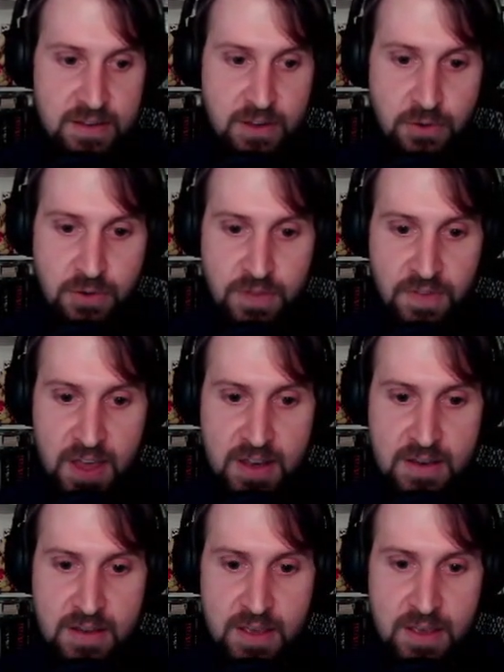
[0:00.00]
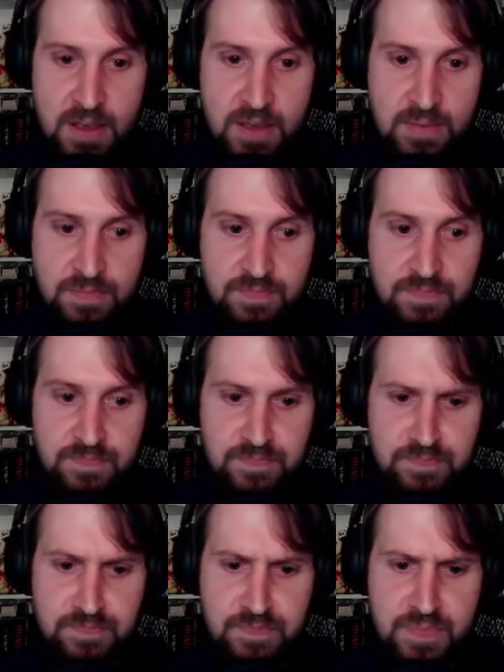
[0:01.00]
Totally fine.
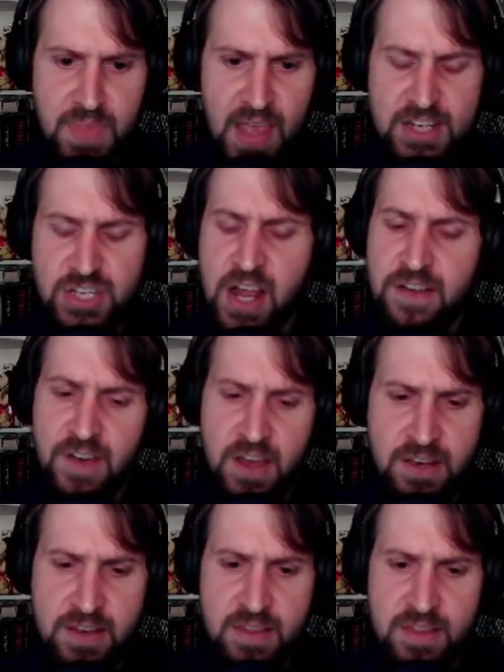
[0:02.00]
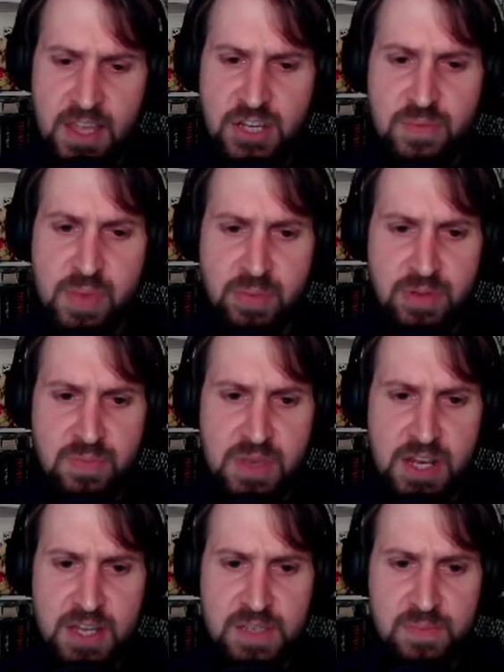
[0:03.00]
Actually, not fine. They should be able to beat
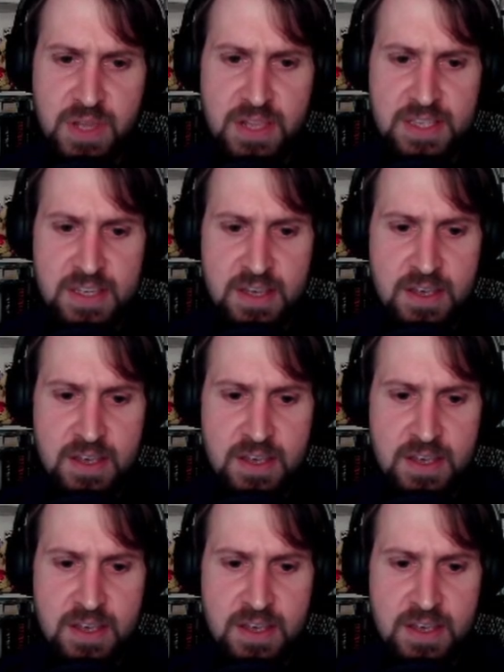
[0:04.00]
us, but let's see.